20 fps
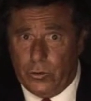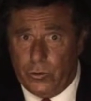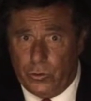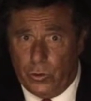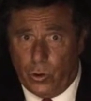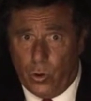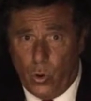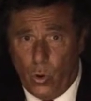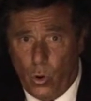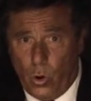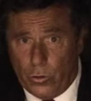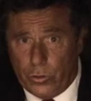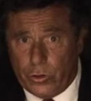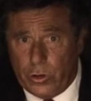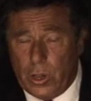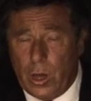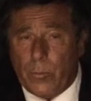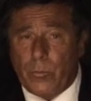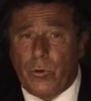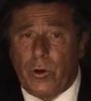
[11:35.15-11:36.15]
So call
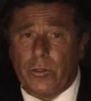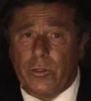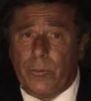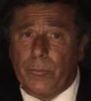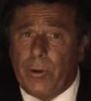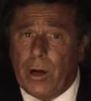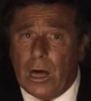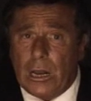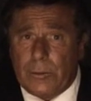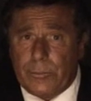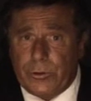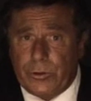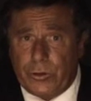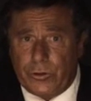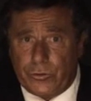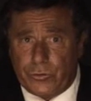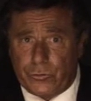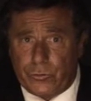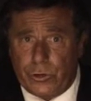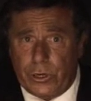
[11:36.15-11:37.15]
the number on the bottom of
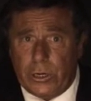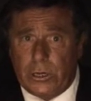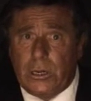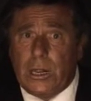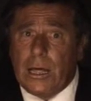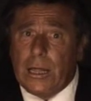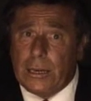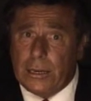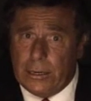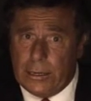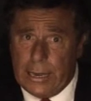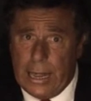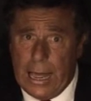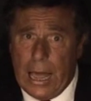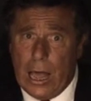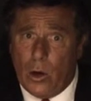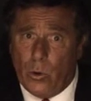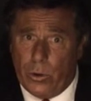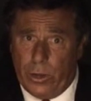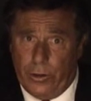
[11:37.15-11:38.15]
the screen
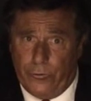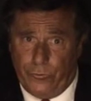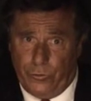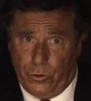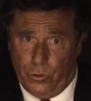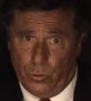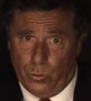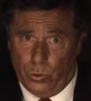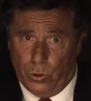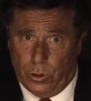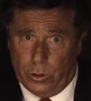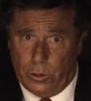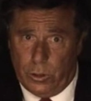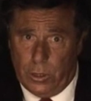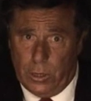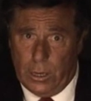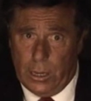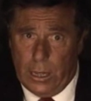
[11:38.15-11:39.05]
now, if you would.